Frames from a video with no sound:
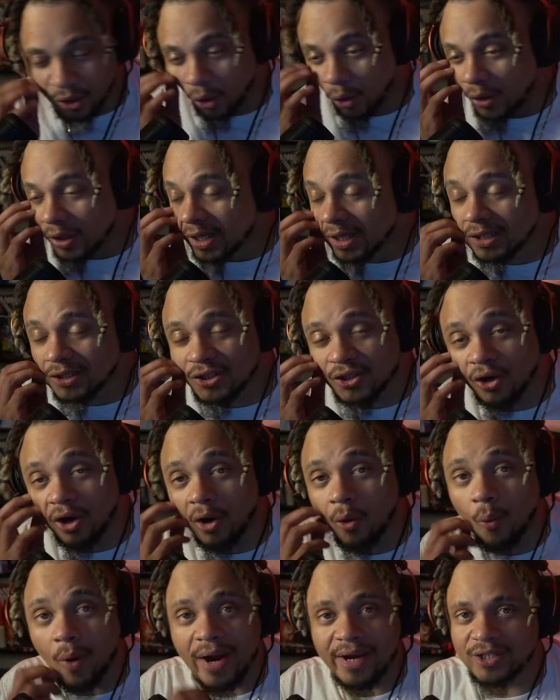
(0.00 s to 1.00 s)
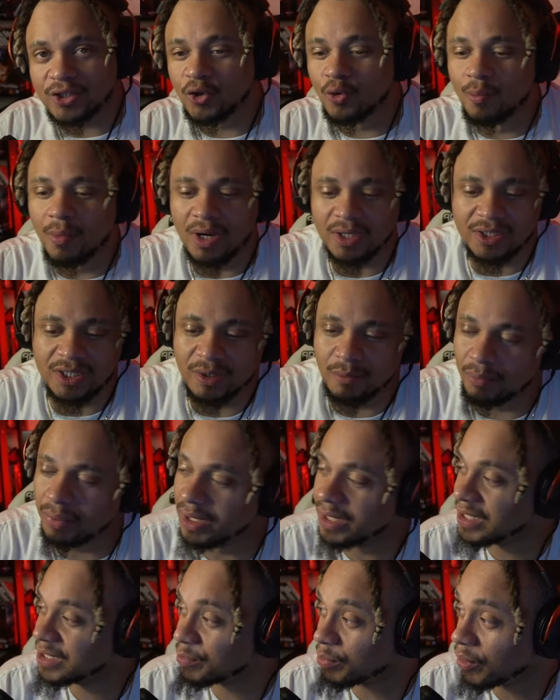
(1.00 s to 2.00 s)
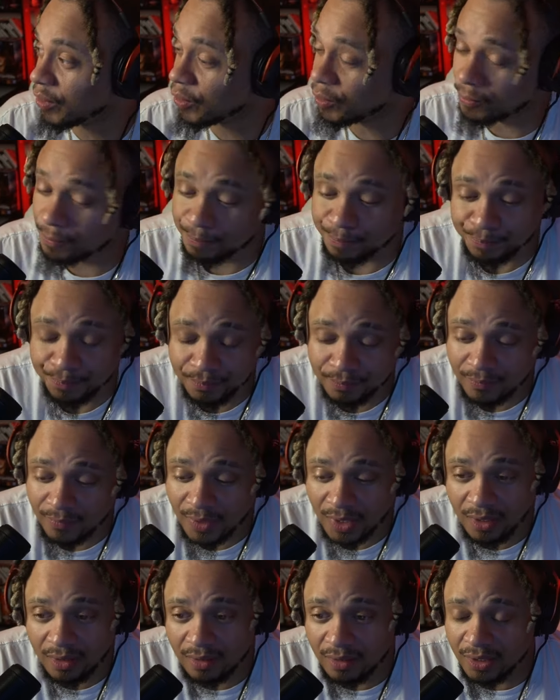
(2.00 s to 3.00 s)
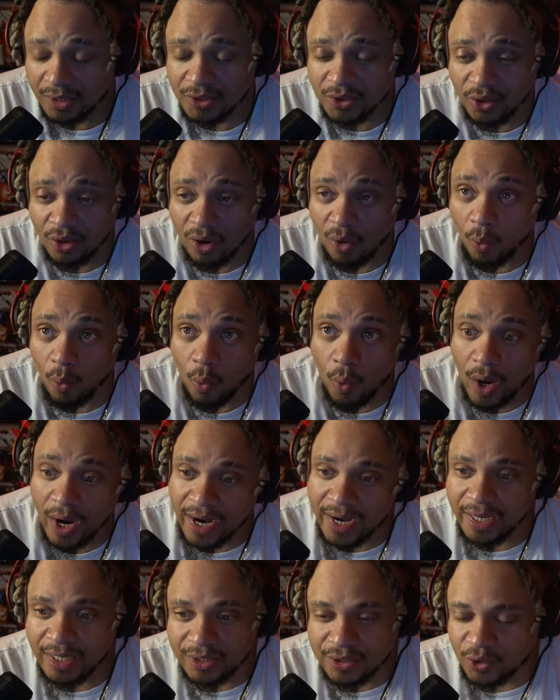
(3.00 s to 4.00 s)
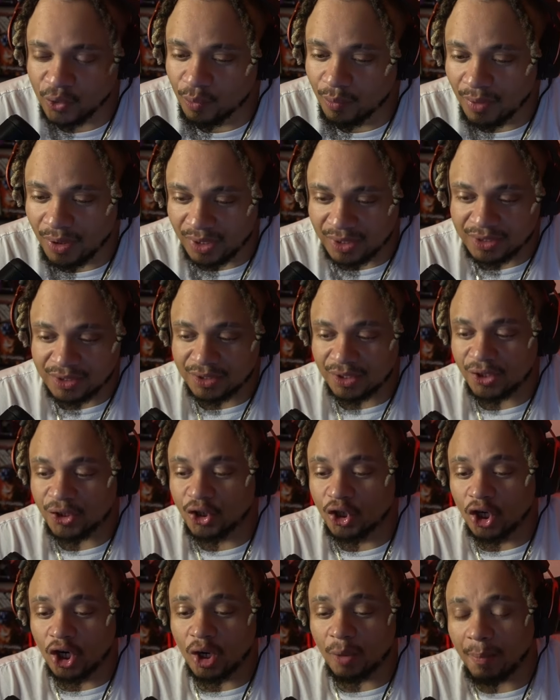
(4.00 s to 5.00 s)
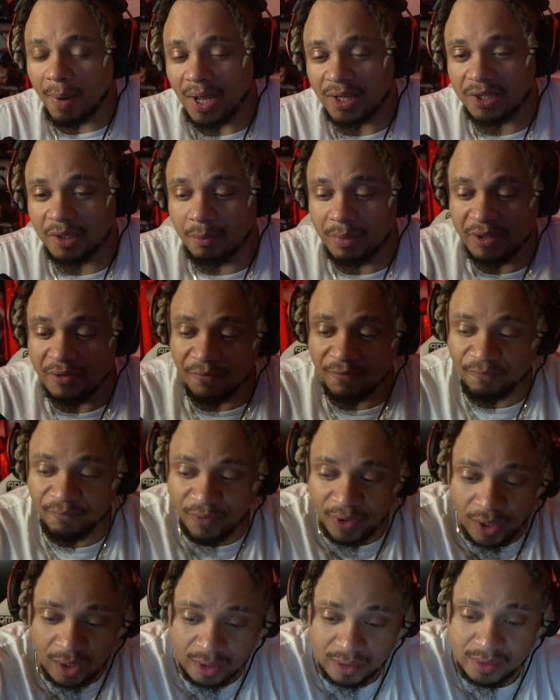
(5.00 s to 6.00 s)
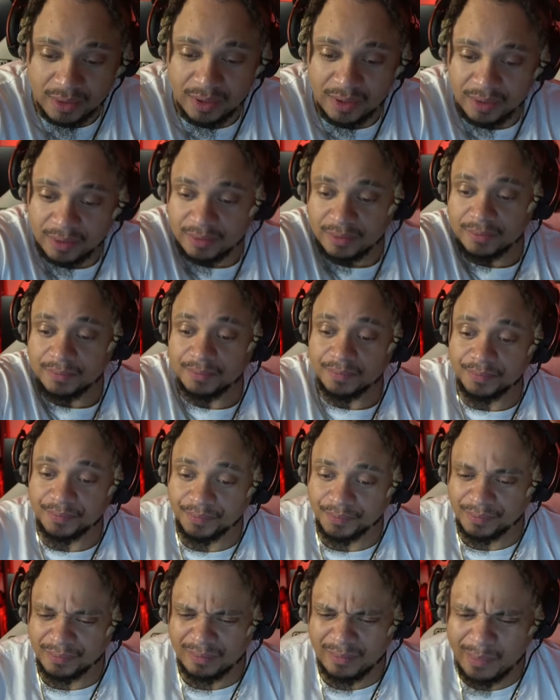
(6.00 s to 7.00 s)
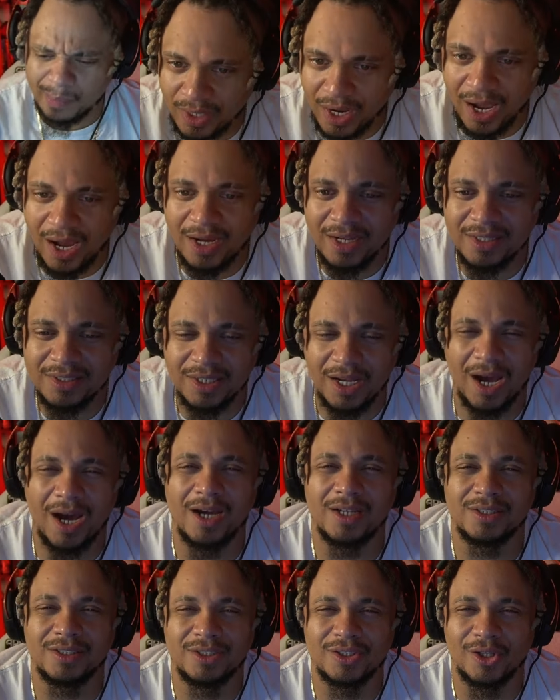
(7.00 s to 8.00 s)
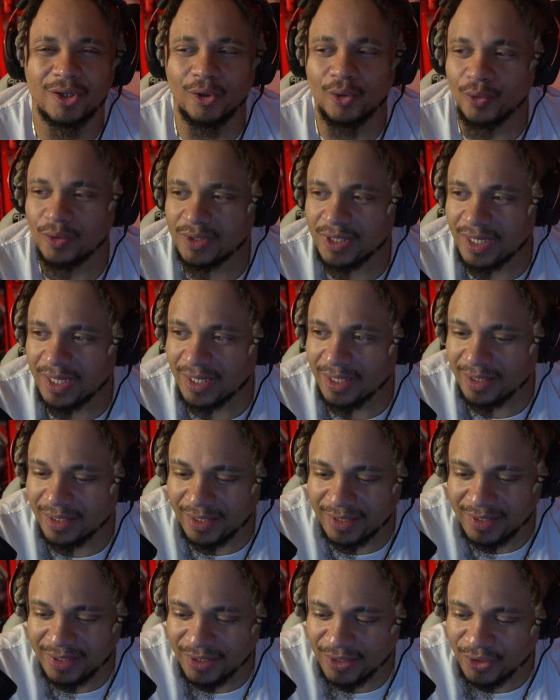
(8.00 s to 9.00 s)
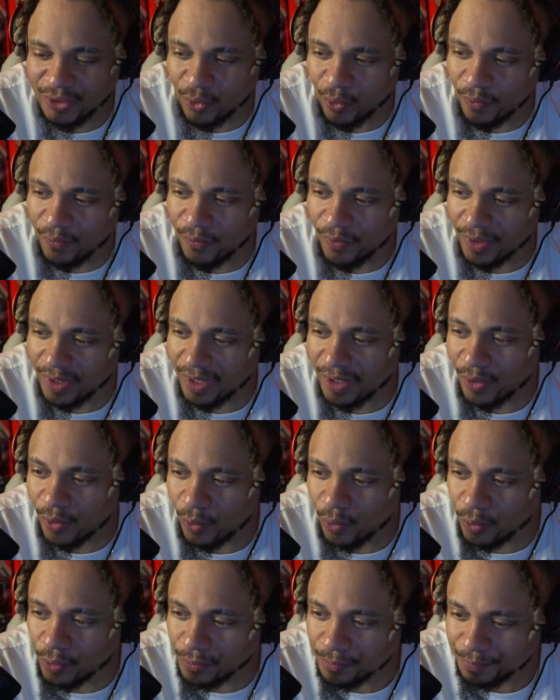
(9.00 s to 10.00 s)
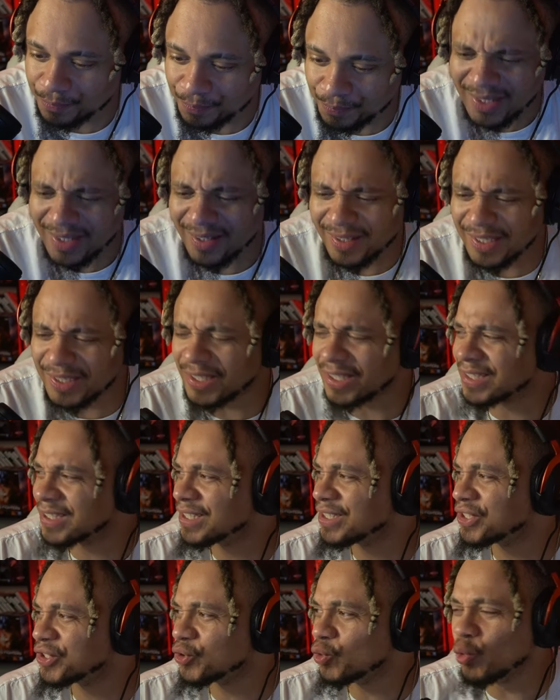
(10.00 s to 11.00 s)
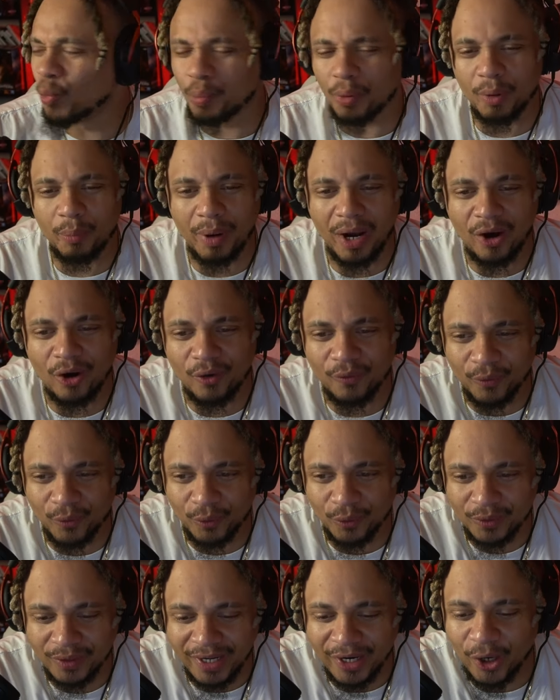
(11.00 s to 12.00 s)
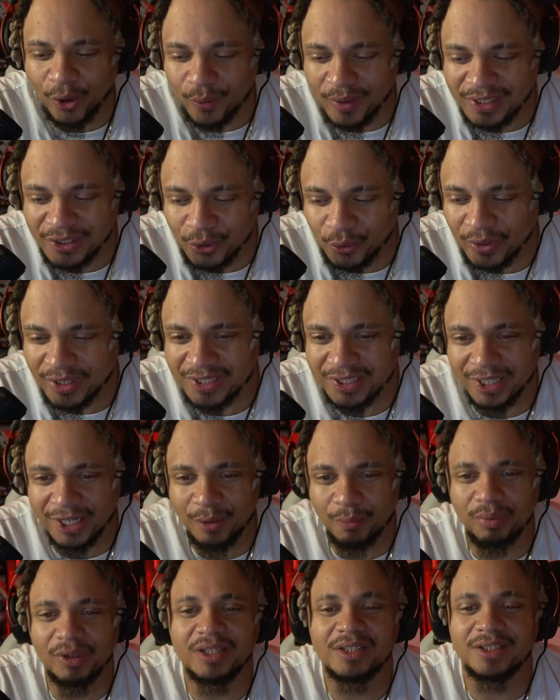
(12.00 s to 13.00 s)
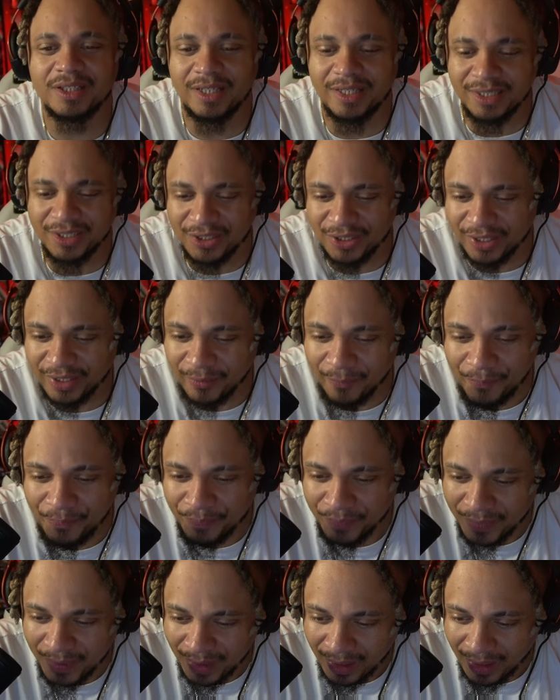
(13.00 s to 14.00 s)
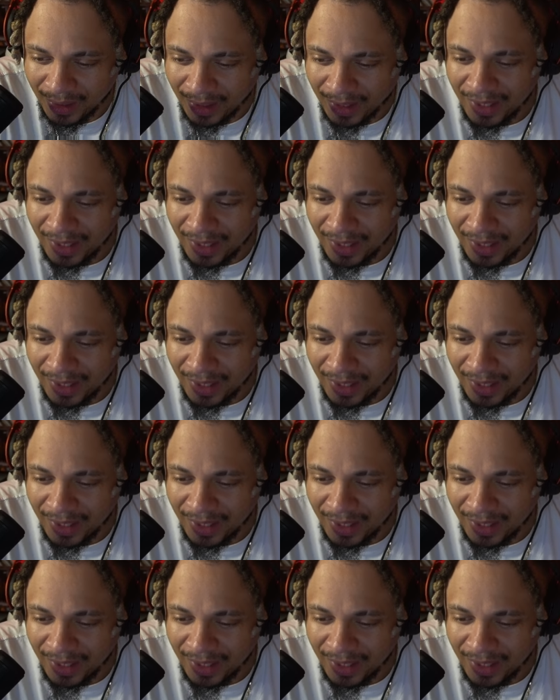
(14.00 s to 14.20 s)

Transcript: Yo, let's talk way too much in Bleach, bro. Let's talk way too much. You're about to be fucked. Look at how his eyes is closed. That thinks he's so fucking cool. He thinks he's super powerful. They always do this in Bleach. Look at this.